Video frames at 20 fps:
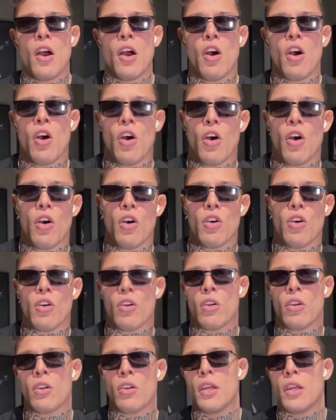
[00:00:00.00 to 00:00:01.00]

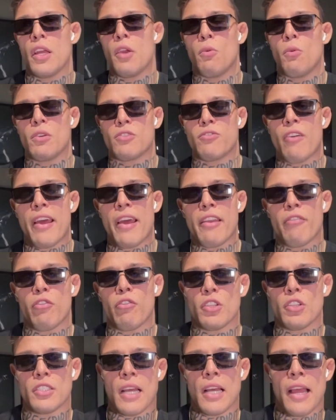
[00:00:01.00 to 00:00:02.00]
or he was fighting
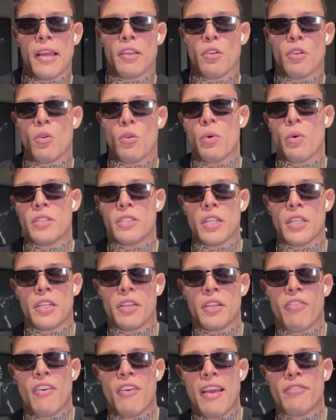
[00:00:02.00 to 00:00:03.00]
for the title with
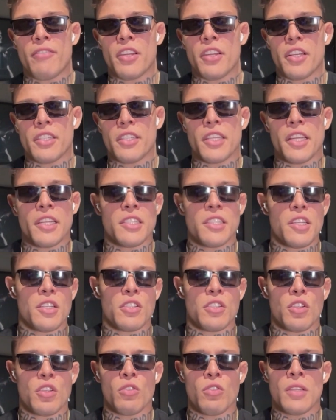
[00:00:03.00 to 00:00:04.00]
35, 36
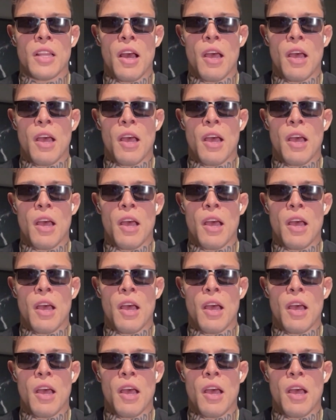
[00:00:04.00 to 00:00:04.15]
years old.